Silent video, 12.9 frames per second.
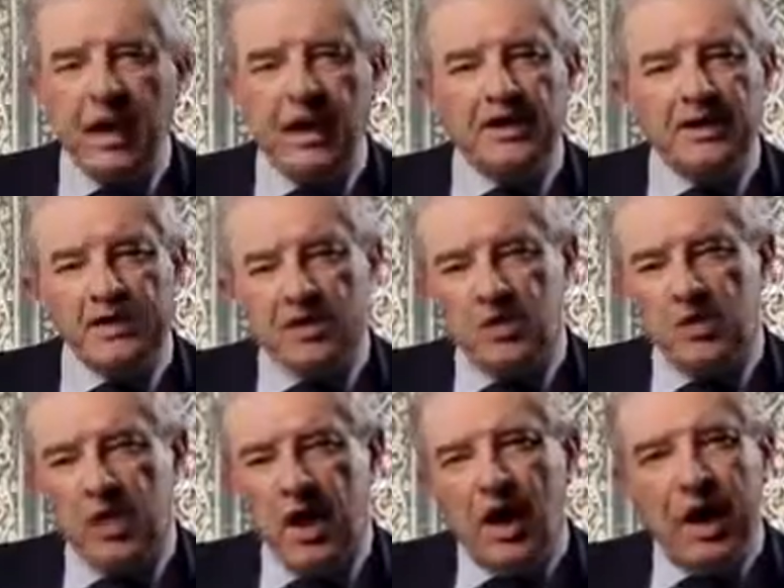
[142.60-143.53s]
And
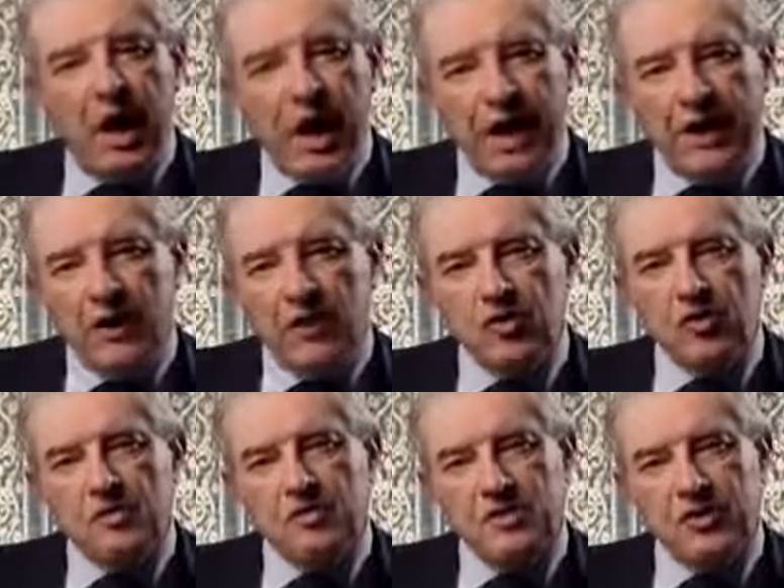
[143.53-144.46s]
so I hope